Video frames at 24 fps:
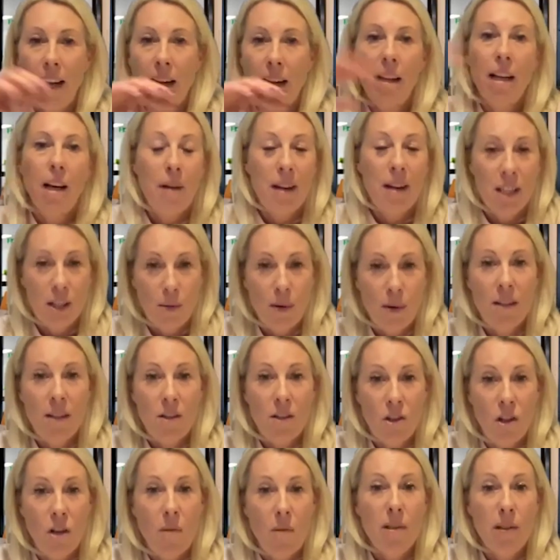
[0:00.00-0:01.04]
go end-to-end in
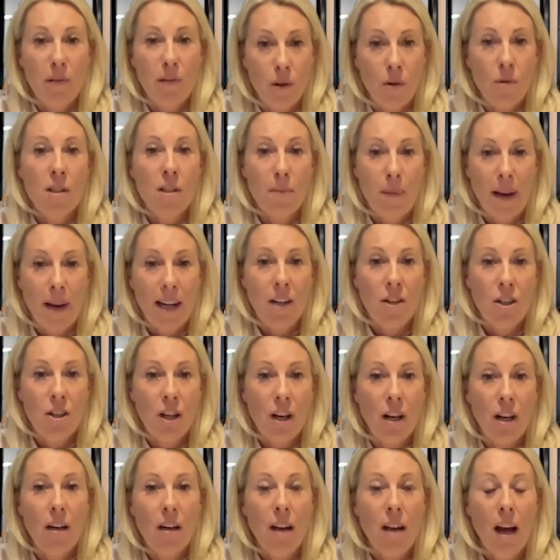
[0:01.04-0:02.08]
terms of
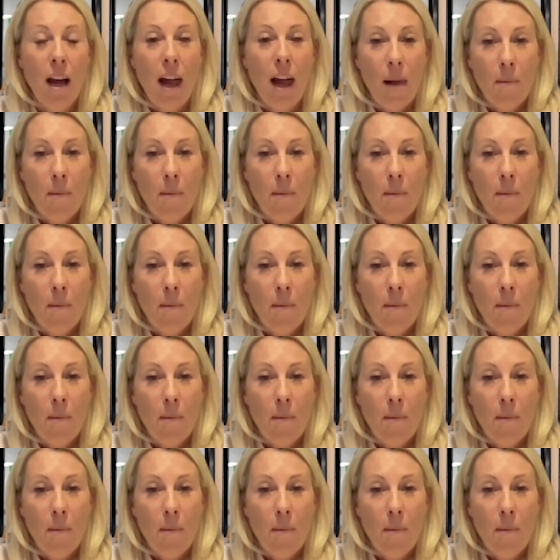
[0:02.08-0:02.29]
automation,